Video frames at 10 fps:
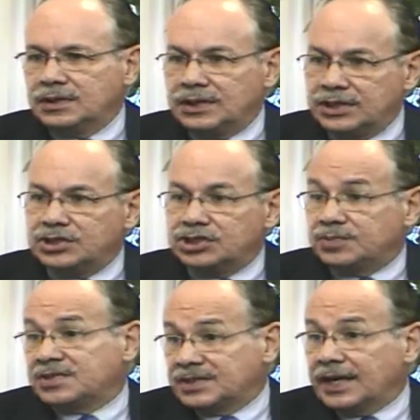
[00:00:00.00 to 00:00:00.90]

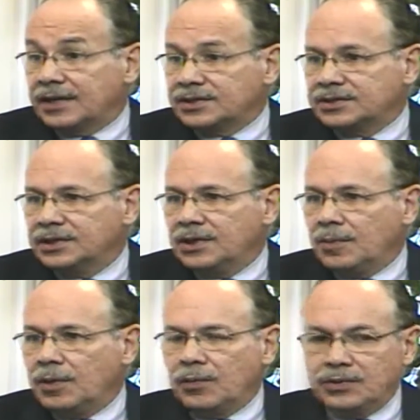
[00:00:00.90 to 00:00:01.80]
leadership styles.
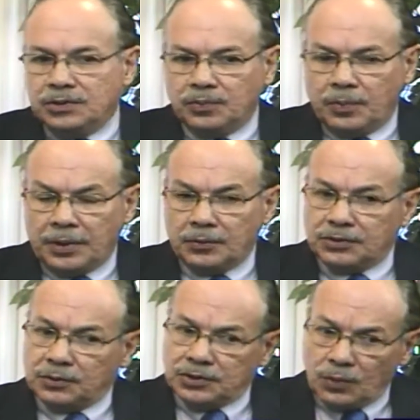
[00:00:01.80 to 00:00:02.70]
But what you but
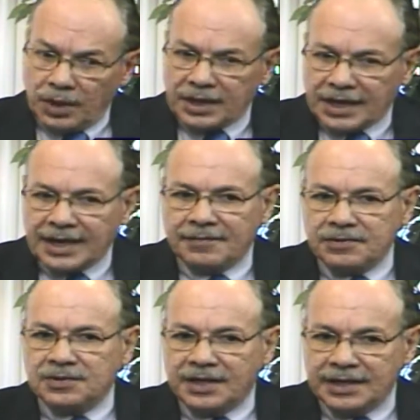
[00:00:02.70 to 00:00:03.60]
what you want to have
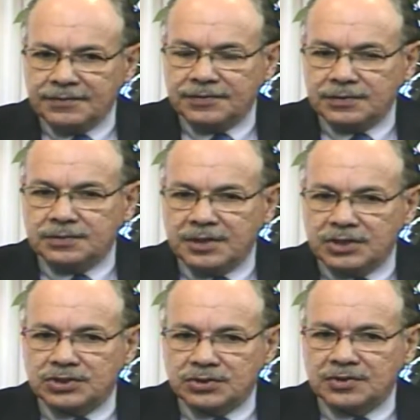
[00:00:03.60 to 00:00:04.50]
is you have to
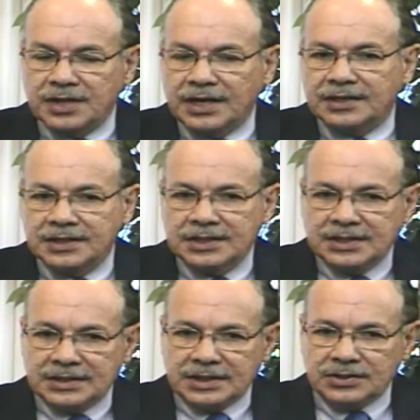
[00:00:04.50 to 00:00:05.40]
make sure that
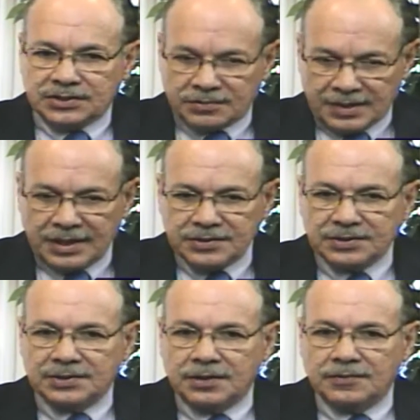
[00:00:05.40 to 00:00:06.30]
that you surround
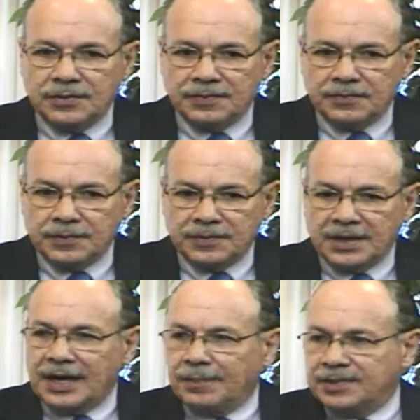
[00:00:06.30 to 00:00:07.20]
yourself with with
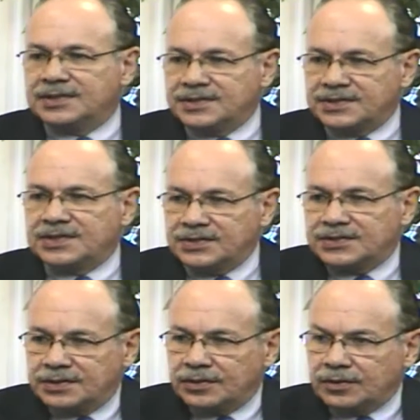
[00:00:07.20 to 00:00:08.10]
the competencies
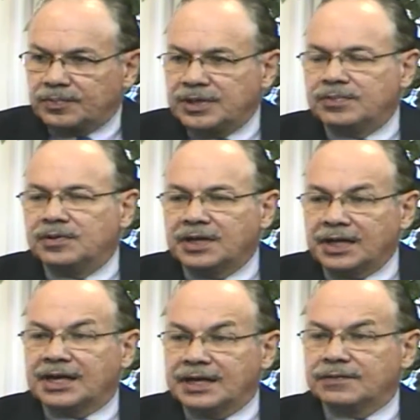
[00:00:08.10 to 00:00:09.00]
mm-hmm. or the people that
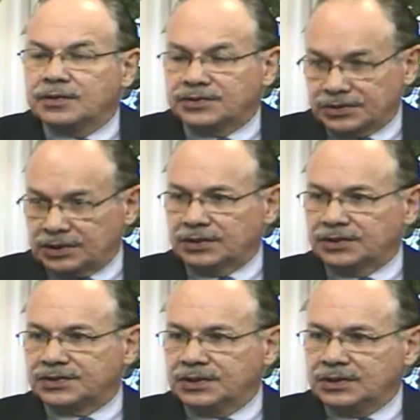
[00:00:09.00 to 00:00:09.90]
have those
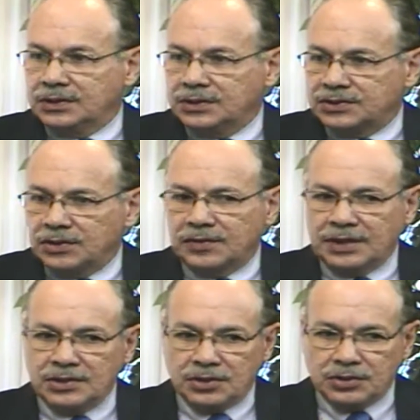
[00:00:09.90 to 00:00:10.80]
skills, so
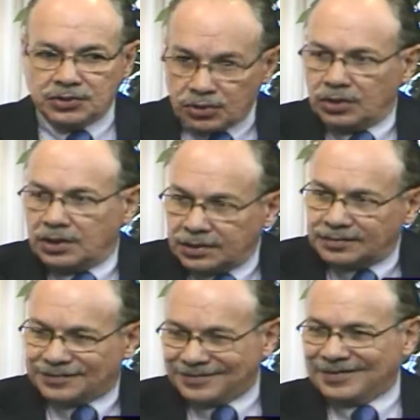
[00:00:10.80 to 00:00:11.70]
that you can draw
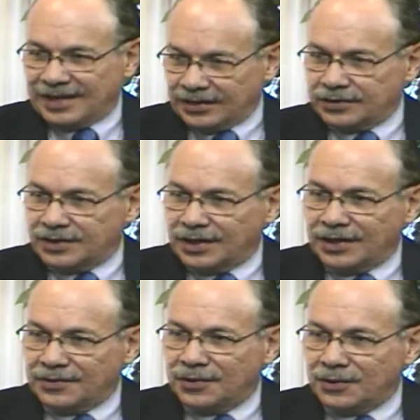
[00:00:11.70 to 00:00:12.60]
on
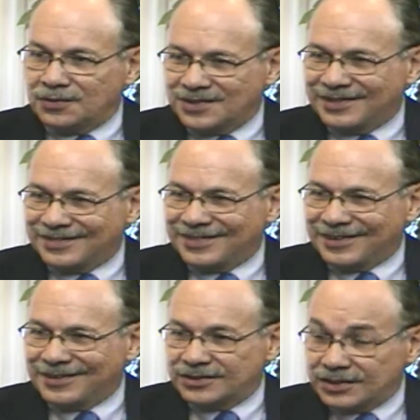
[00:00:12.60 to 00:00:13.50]
on those
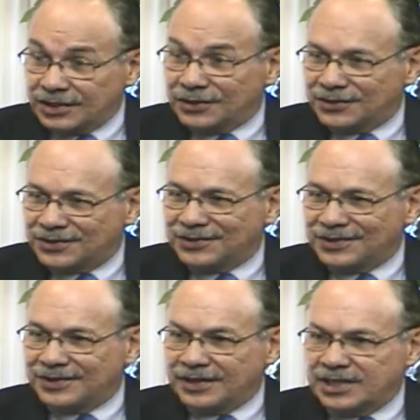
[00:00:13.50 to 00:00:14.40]
uh, skills and,
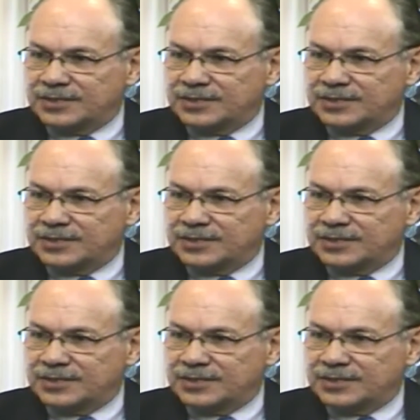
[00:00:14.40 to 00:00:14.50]
and, that